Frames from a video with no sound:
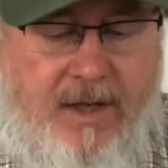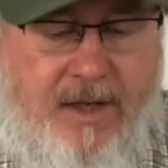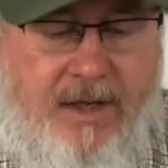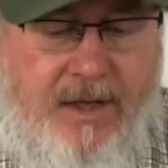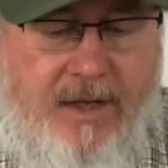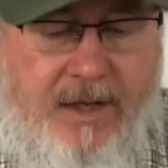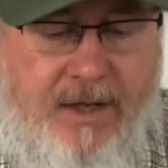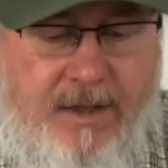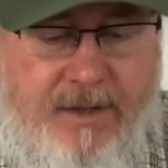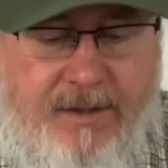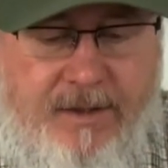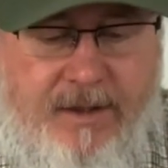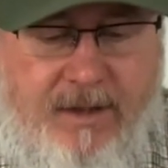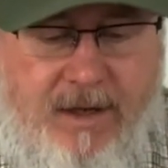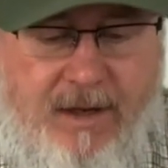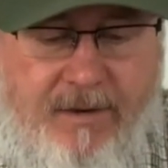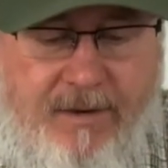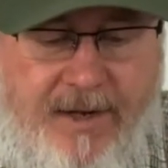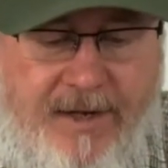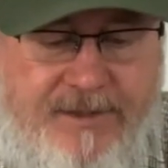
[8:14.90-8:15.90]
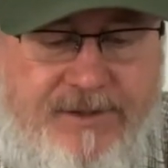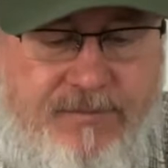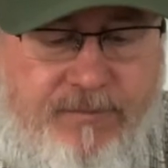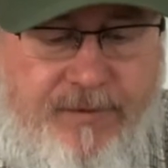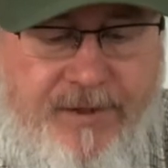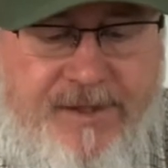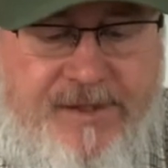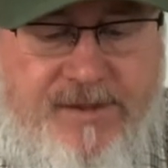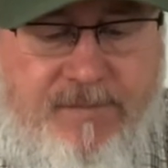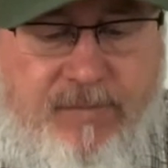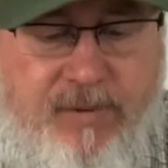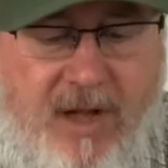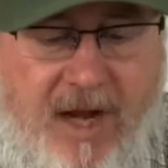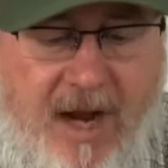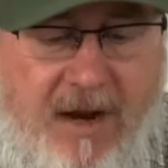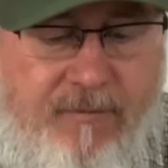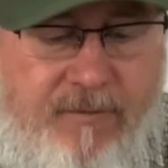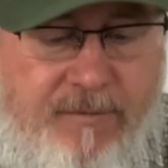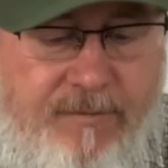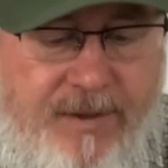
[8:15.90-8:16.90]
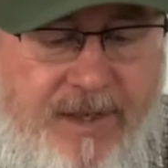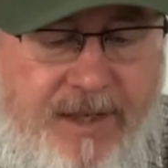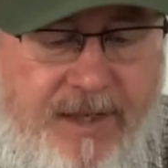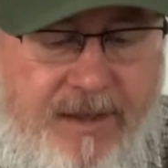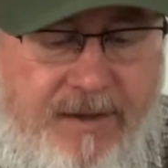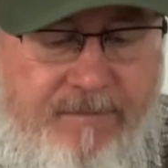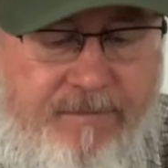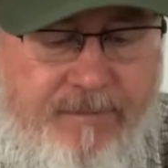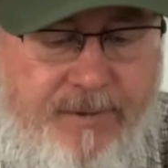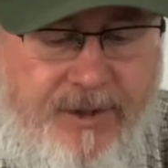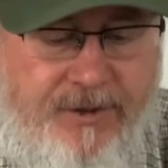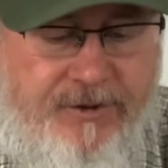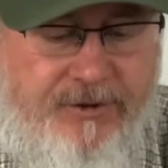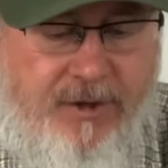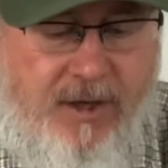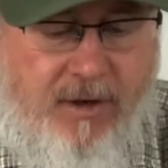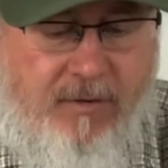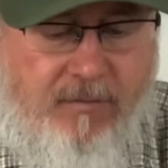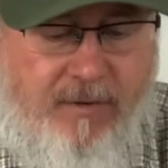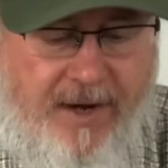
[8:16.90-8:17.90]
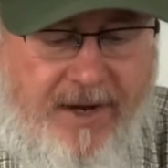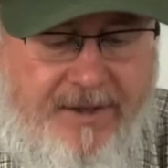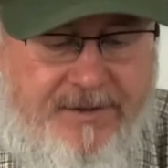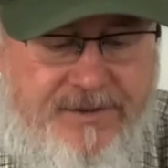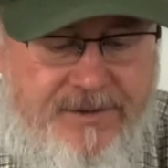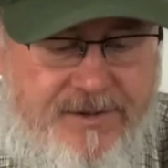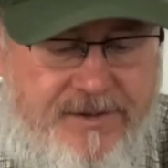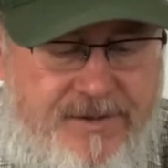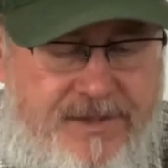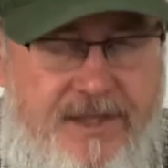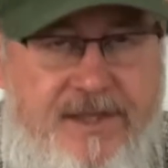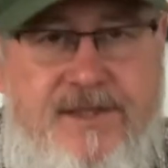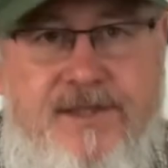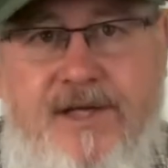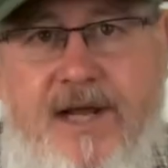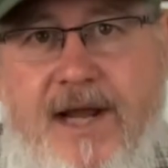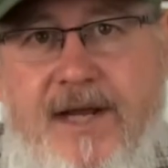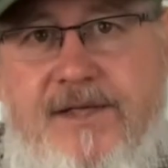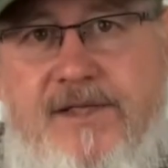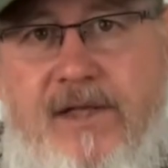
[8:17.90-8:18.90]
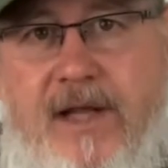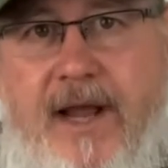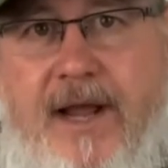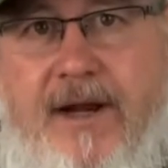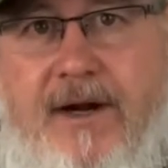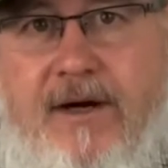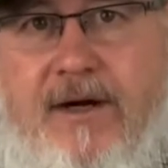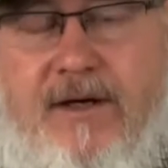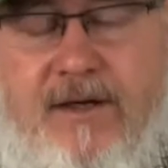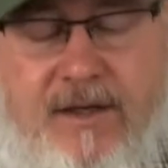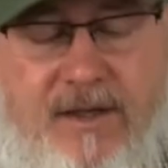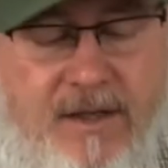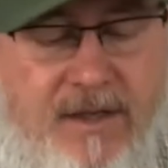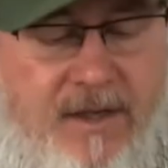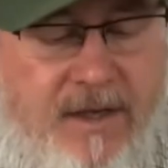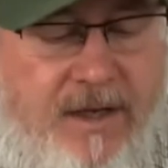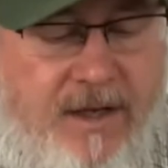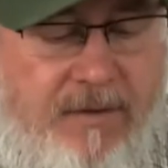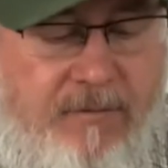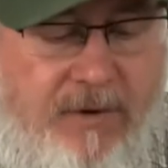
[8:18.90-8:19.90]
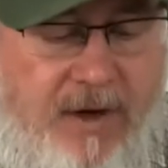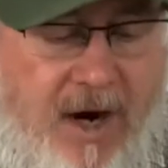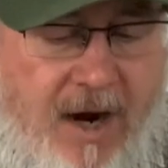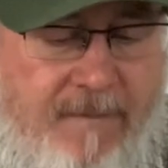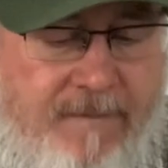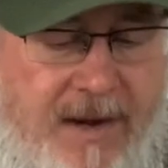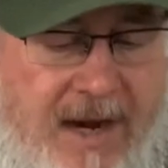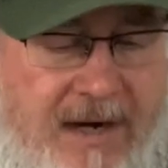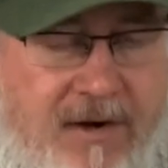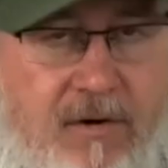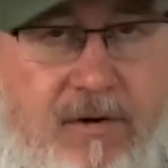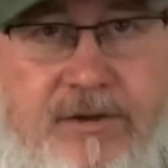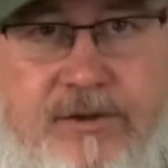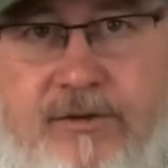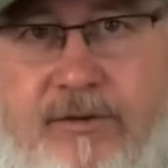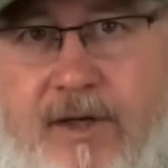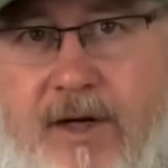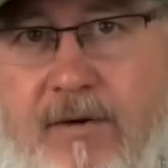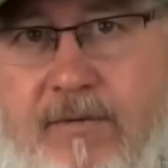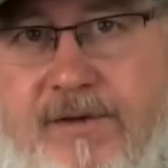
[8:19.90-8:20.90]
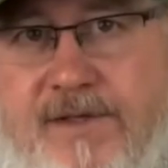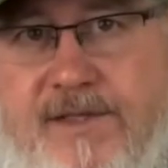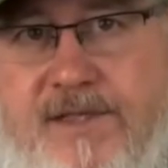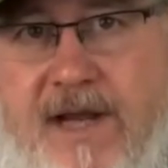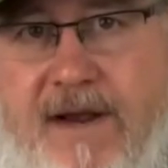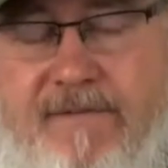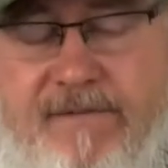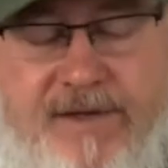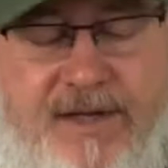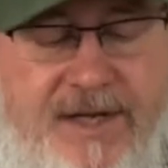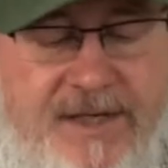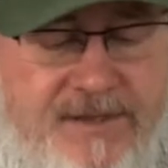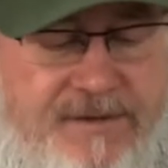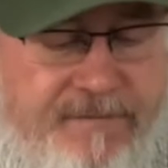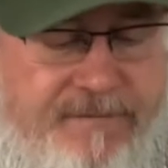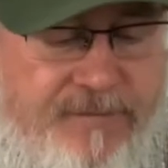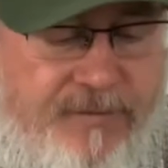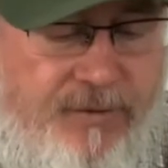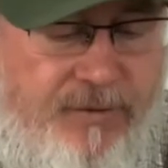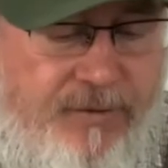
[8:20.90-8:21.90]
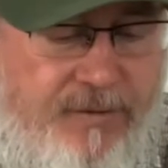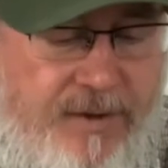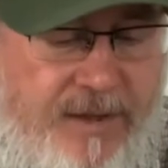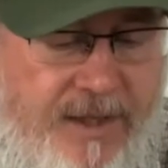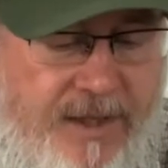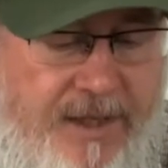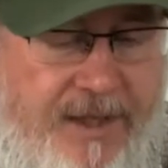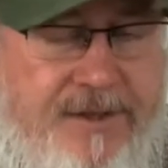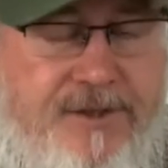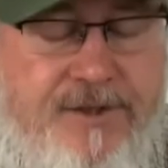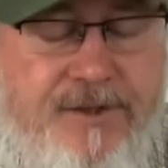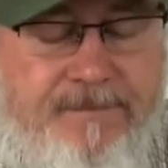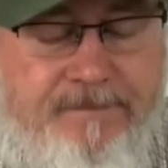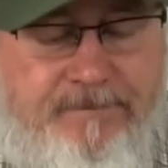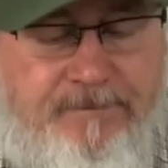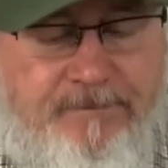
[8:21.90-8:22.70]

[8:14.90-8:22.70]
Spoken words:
and our next resupply would be at Muir Trail Ranch 6 days later. And we hopped back on trail with 7 days of food each.